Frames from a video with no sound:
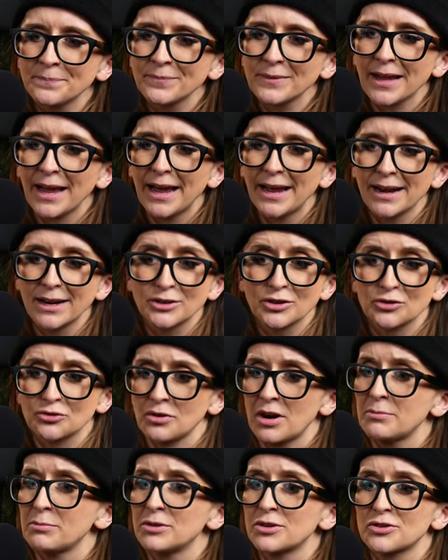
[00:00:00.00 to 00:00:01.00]
And I just
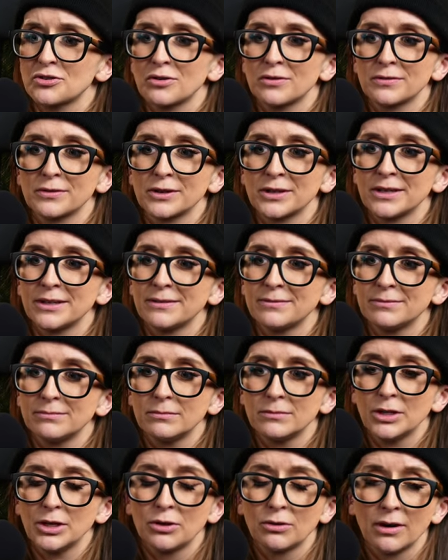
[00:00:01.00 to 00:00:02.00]
dry brushed over it.
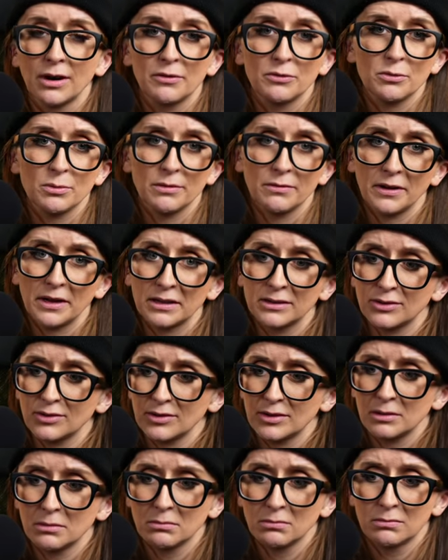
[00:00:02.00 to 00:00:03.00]
You don't have to be
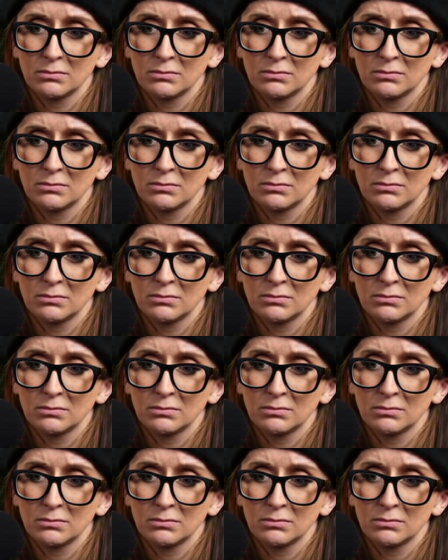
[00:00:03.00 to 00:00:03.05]
fancy.